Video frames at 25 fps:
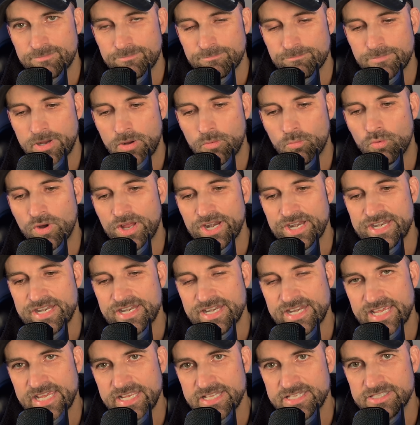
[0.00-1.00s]
but what
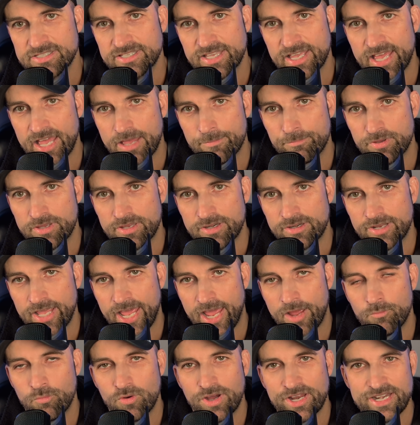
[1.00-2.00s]
needs to happen
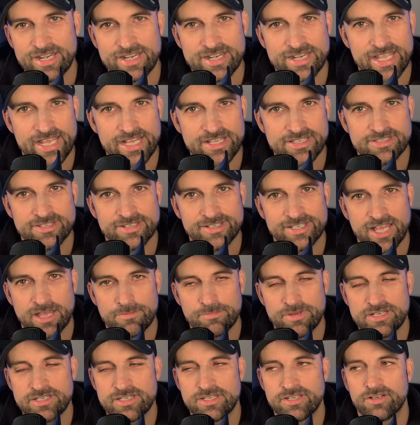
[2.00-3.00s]
and what needs to come
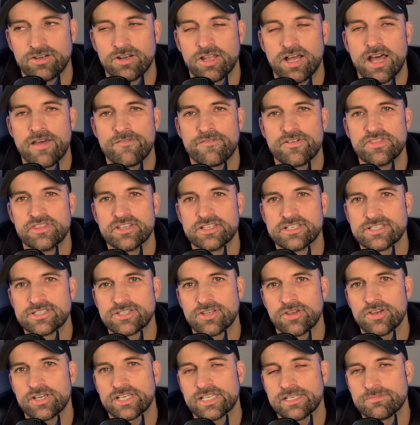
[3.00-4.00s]
into your life and the
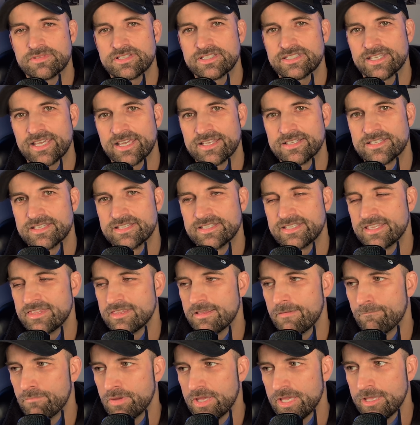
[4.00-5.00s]
circumstances and the
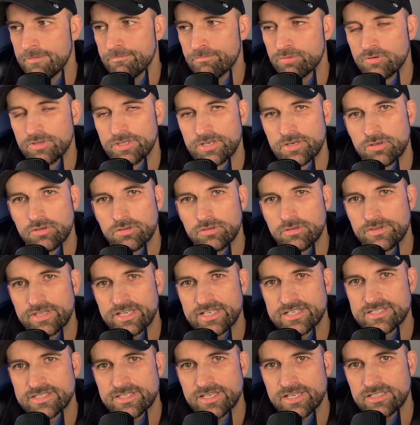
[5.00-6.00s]
people and all
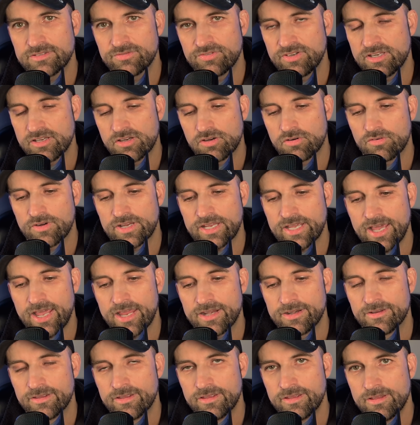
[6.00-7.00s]
these things for you to
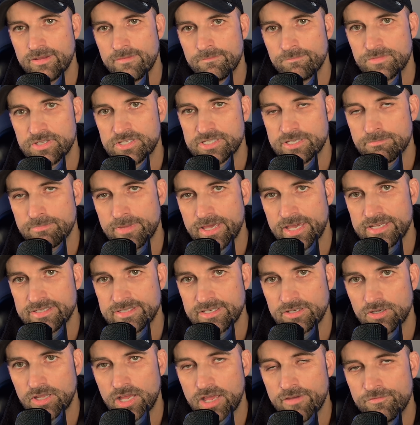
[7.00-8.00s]
create this
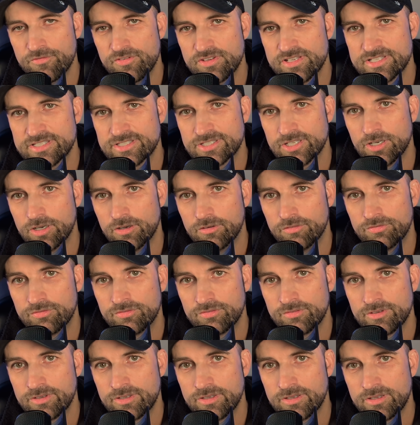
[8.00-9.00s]
amazing life for yourself,
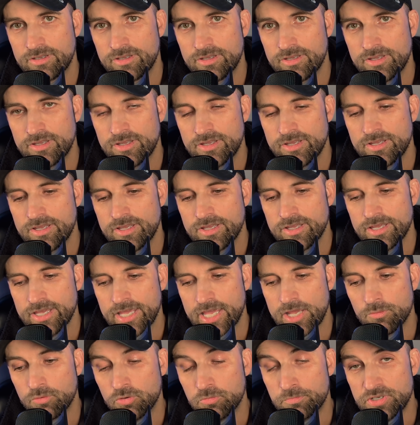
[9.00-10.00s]

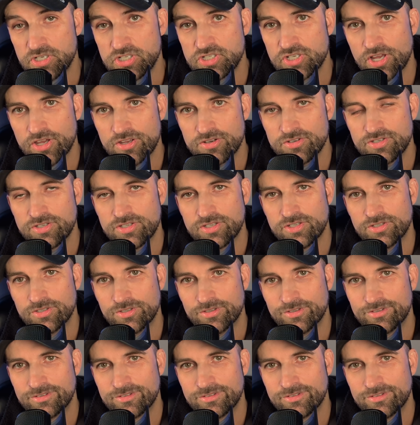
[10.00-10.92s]
it will be shown to you.